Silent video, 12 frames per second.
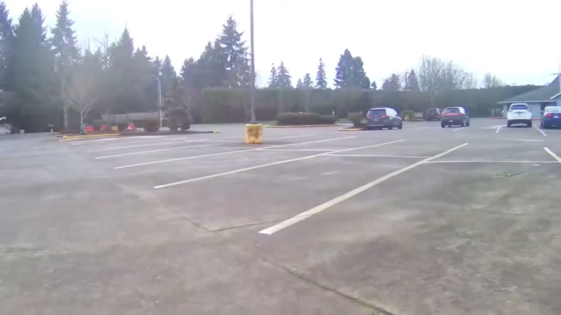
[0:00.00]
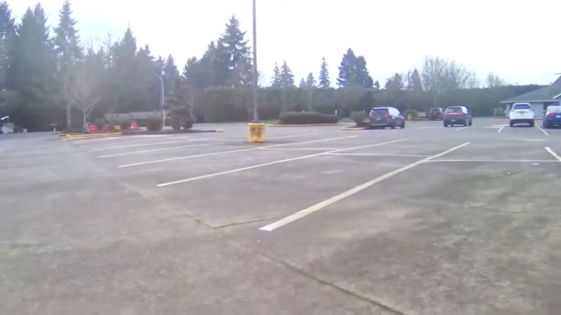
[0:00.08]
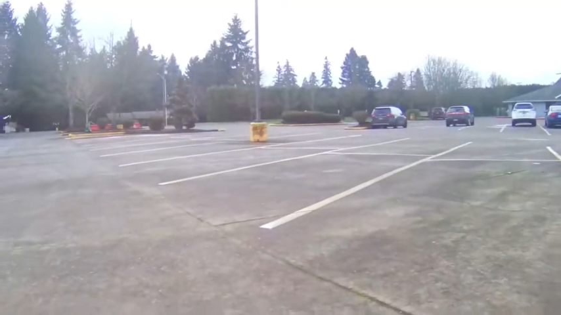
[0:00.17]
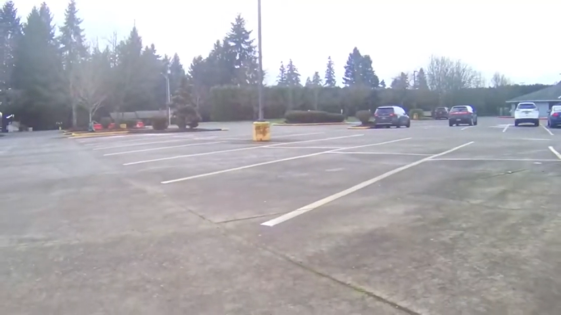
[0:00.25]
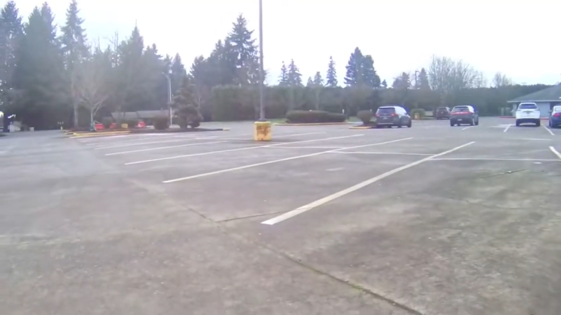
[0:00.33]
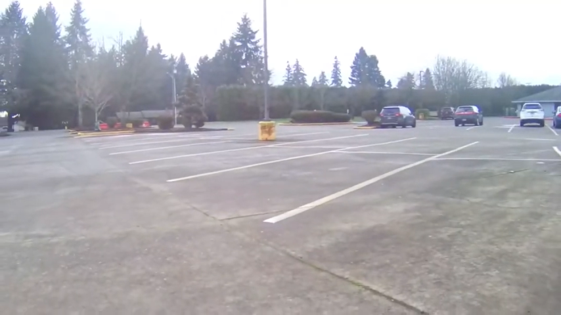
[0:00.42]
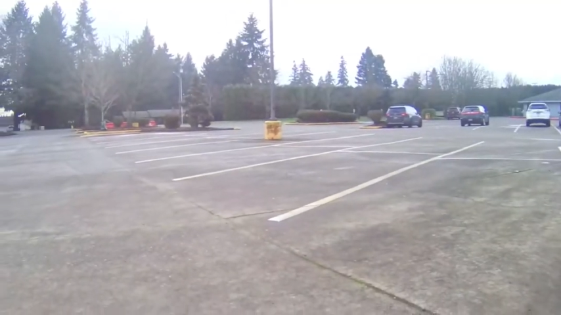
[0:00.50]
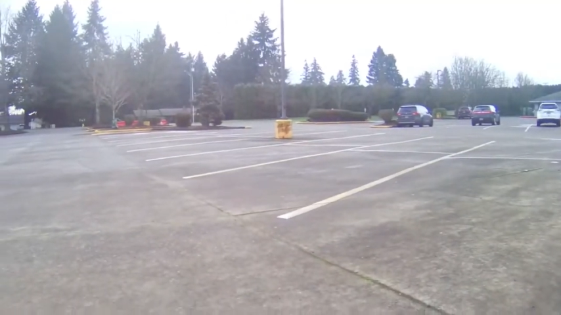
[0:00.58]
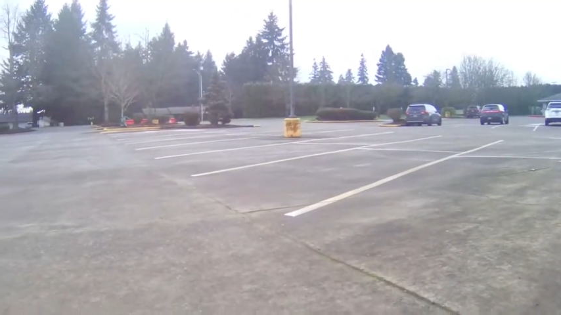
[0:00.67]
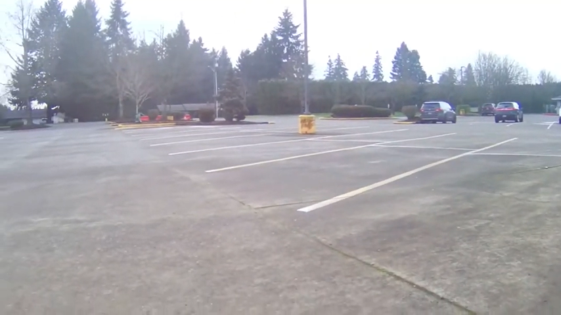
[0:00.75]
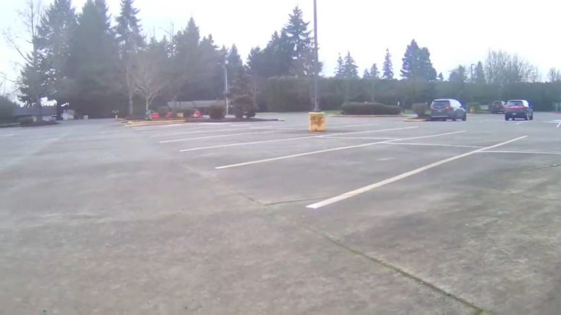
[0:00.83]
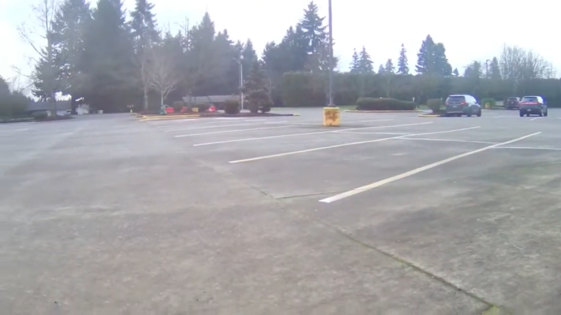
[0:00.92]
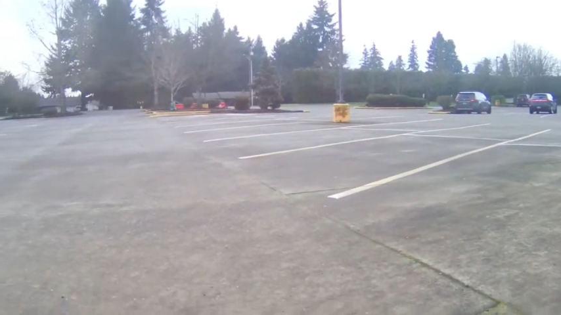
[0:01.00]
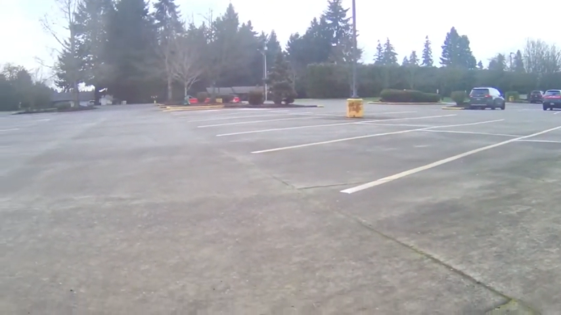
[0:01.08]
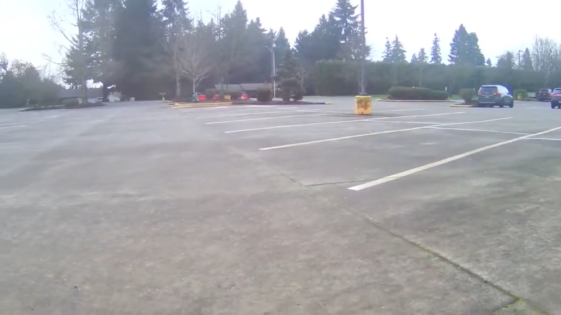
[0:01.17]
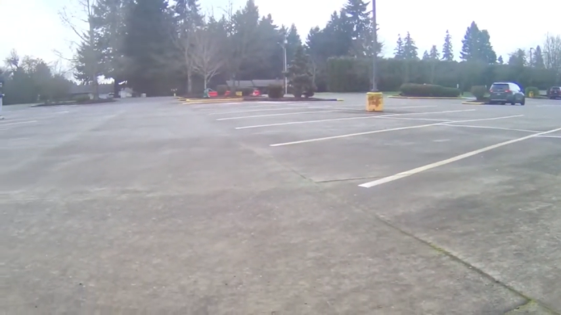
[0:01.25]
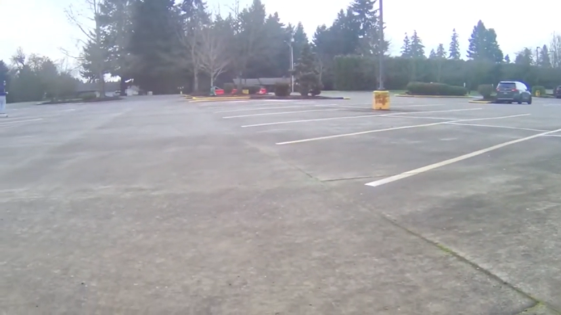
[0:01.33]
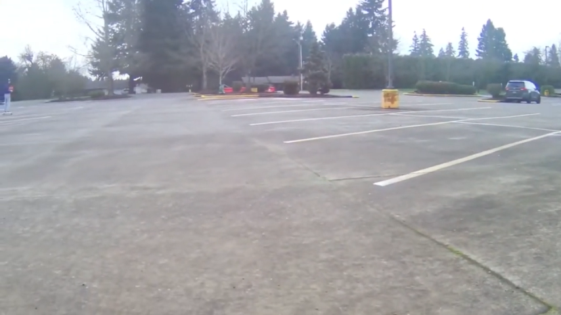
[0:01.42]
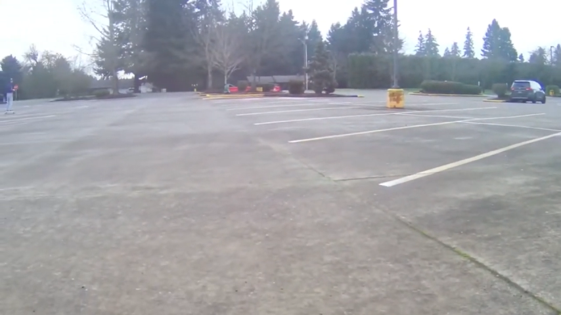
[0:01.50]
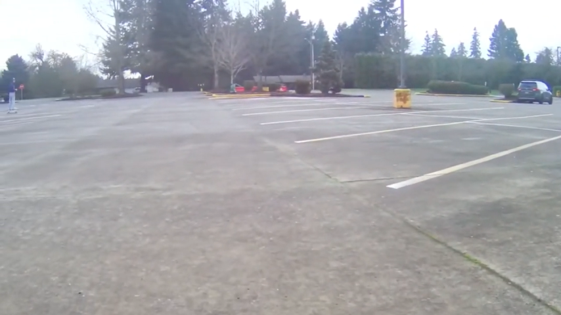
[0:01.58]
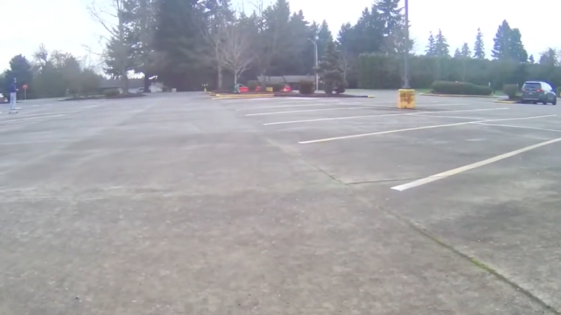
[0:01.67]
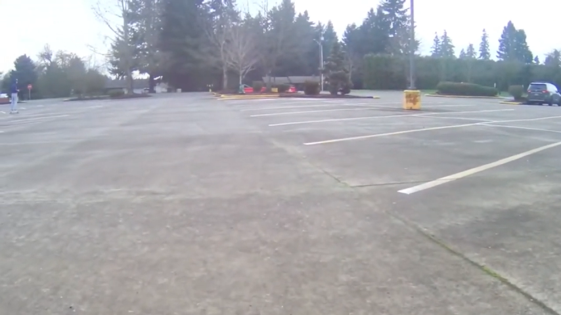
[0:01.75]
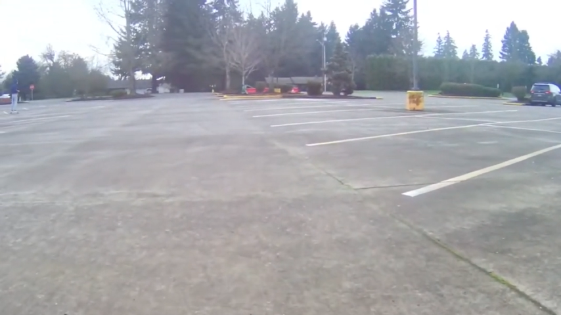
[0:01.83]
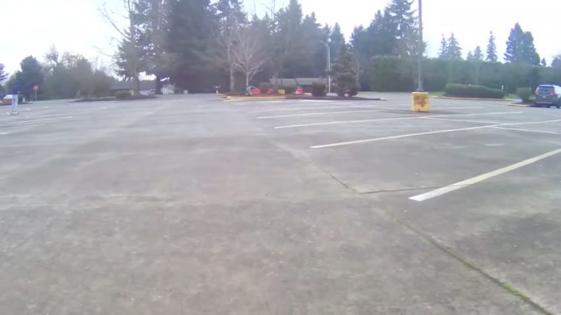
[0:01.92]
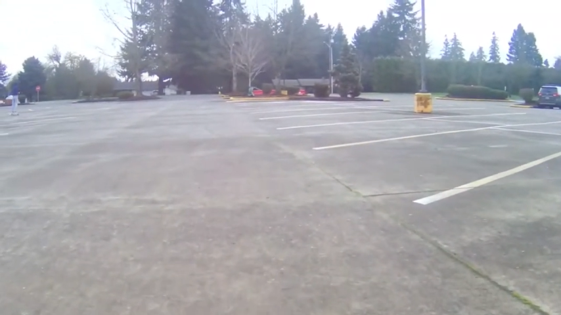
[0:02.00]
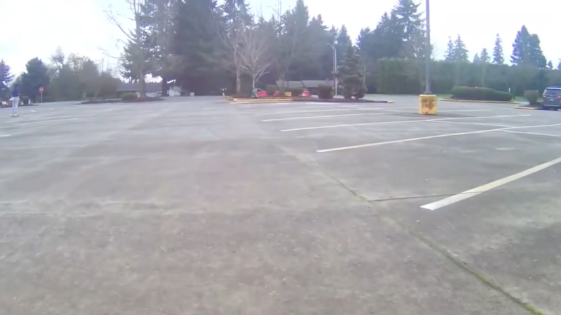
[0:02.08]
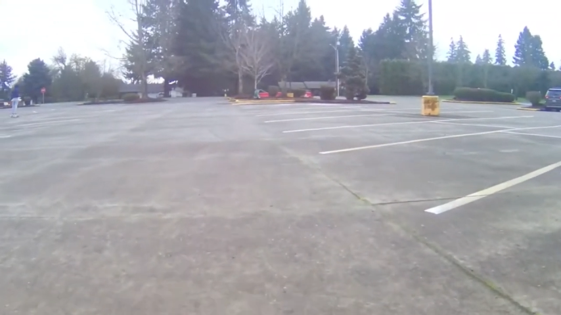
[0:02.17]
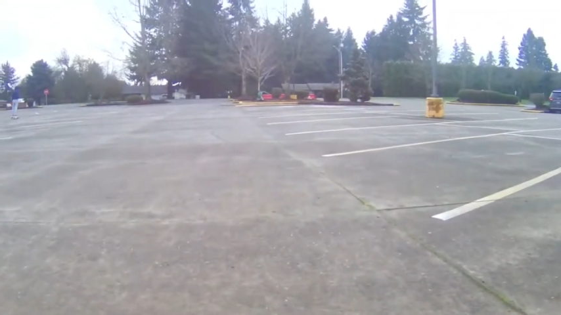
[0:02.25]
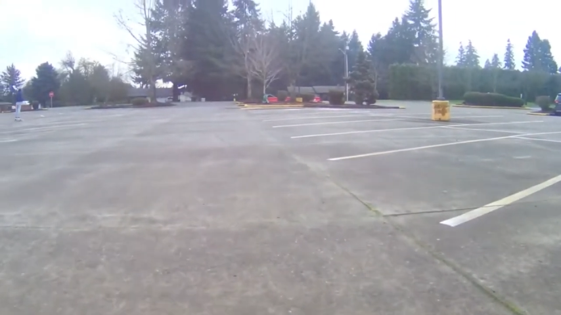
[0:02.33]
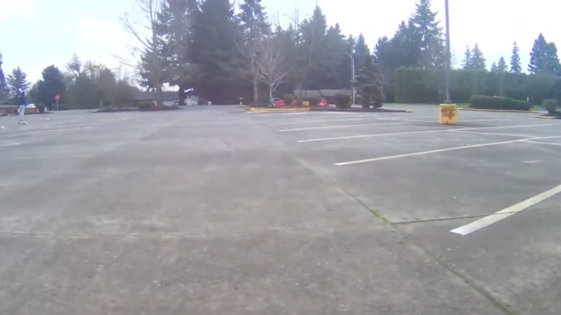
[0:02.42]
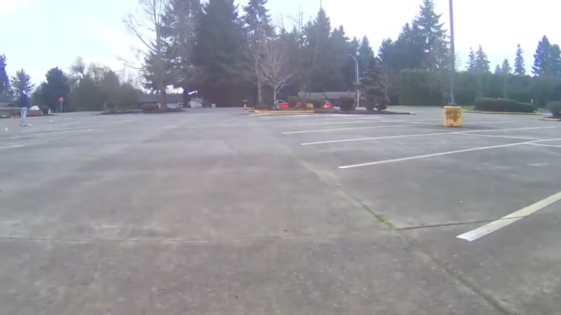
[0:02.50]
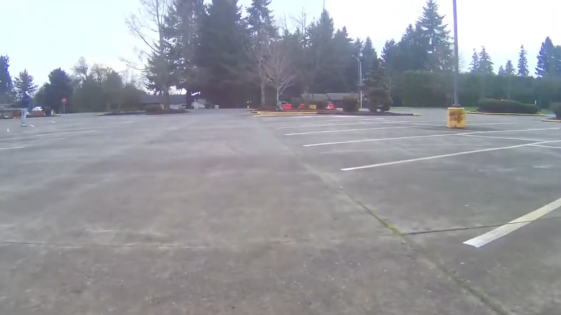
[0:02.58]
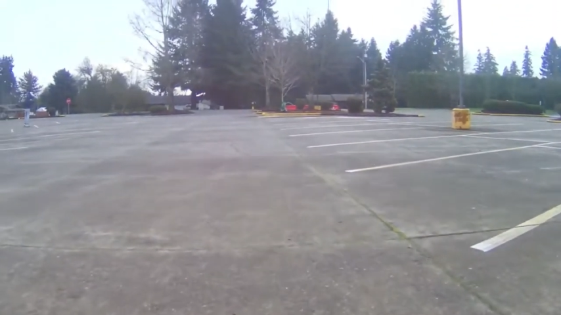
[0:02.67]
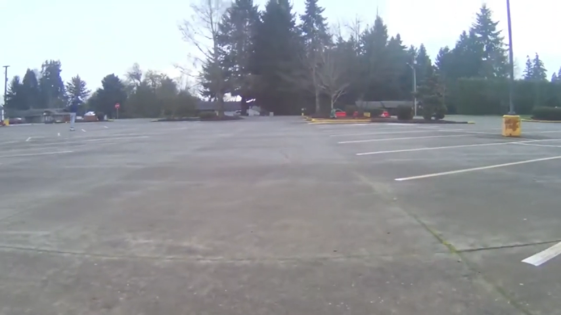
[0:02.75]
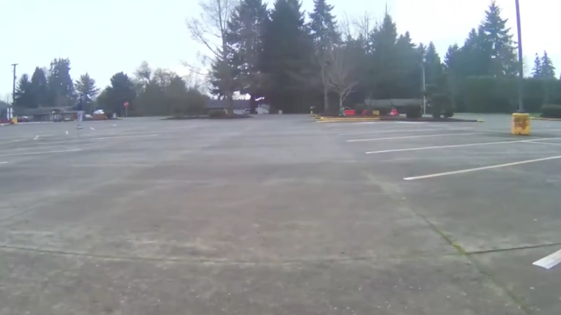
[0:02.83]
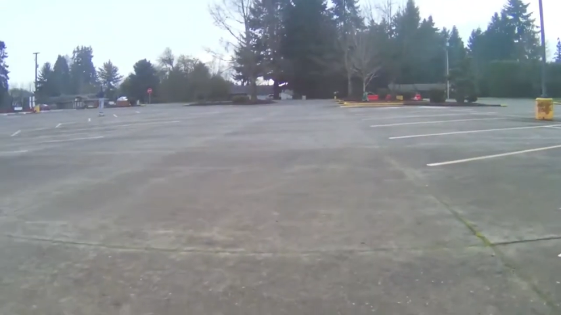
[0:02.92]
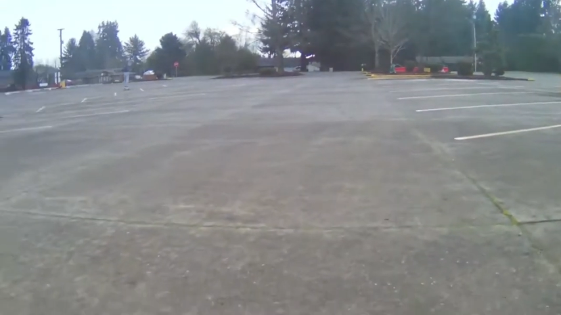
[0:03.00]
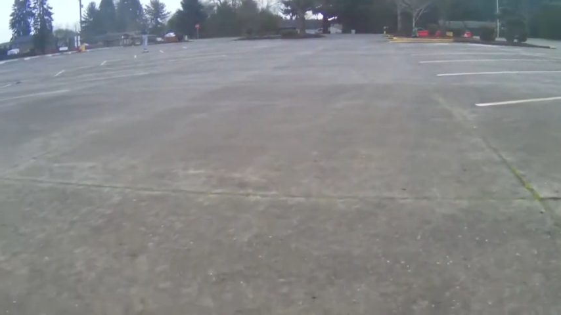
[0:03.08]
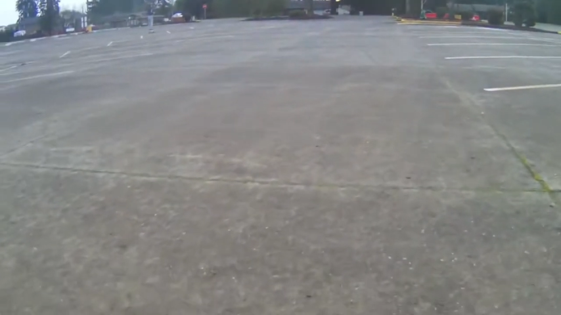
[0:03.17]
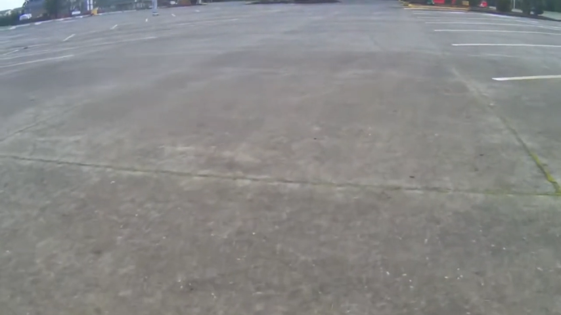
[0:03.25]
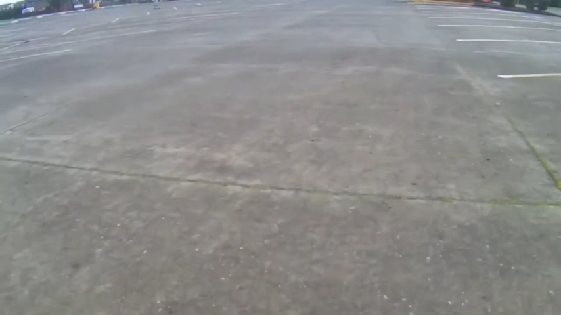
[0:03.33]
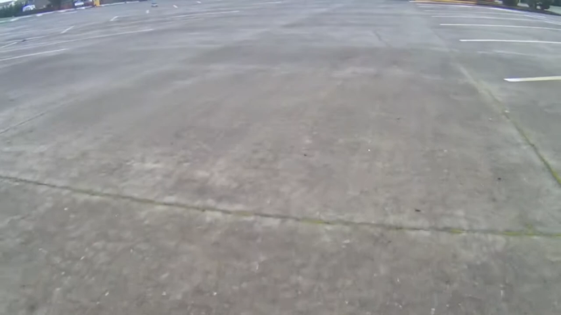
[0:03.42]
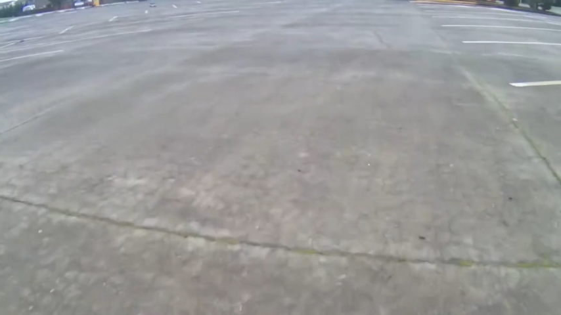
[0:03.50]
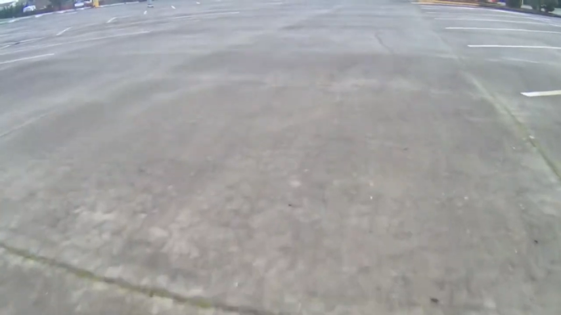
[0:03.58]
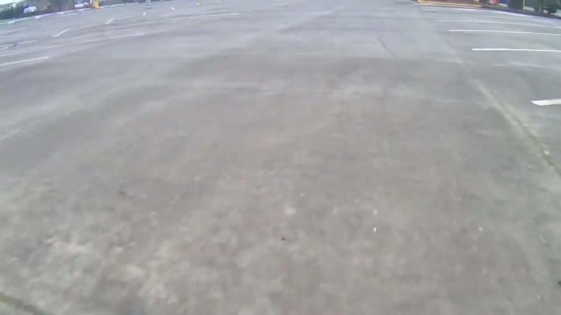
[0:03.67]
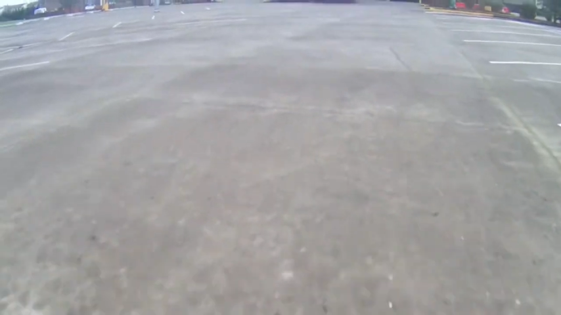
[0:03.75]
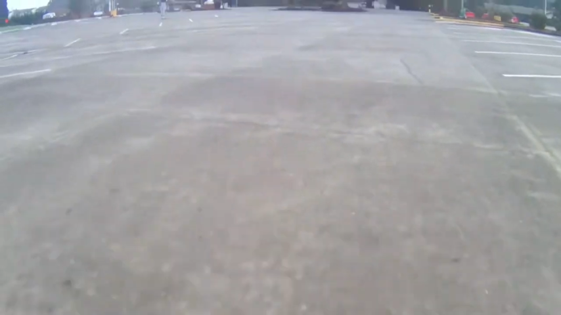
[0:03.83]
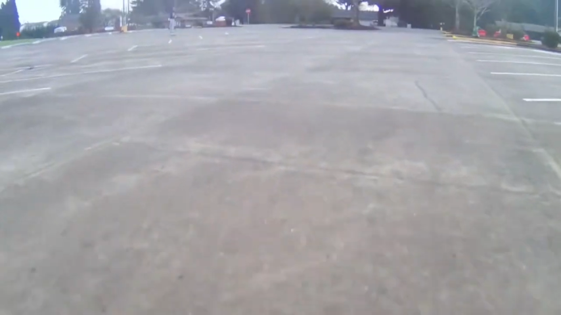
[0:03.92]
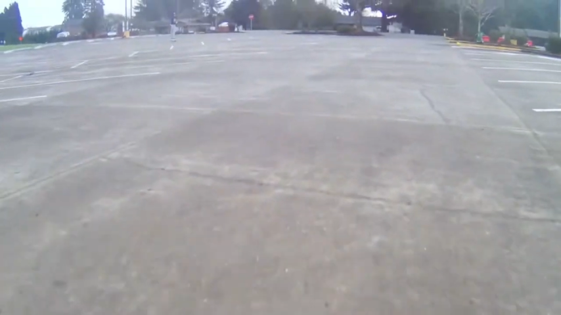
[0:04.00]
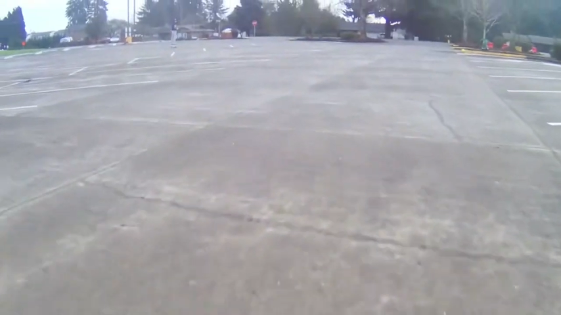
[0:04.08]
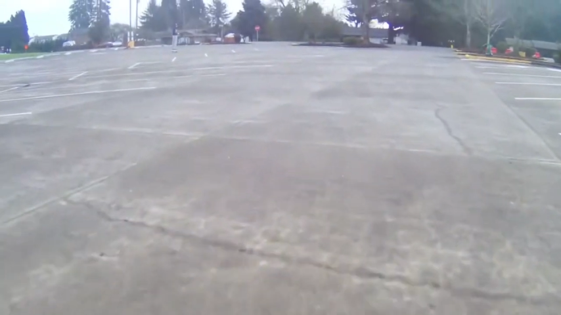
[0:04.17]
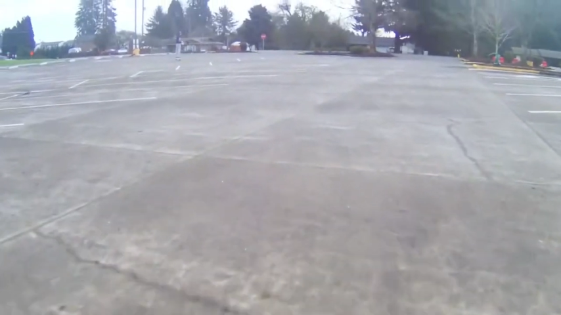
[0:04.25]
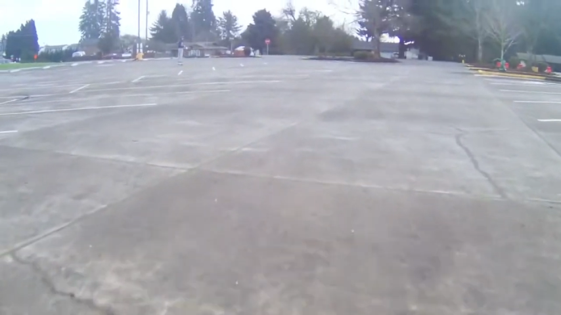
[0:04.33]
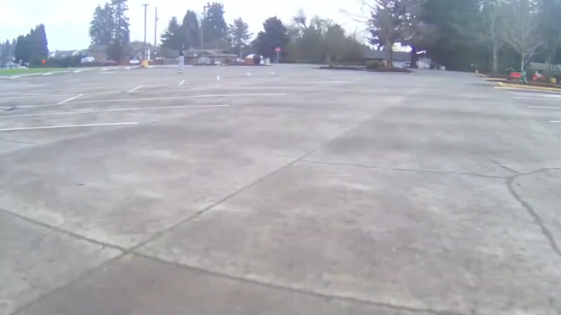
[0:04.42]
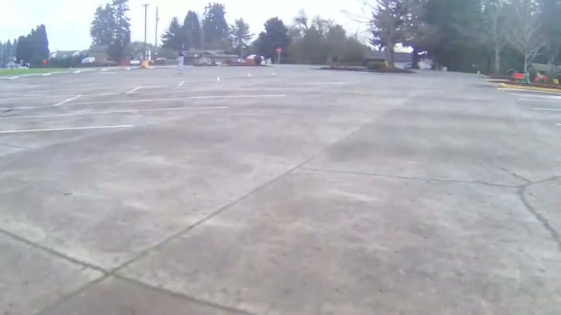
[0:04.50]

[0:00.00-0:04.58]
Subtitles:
No face is visible, so there are no lips to read.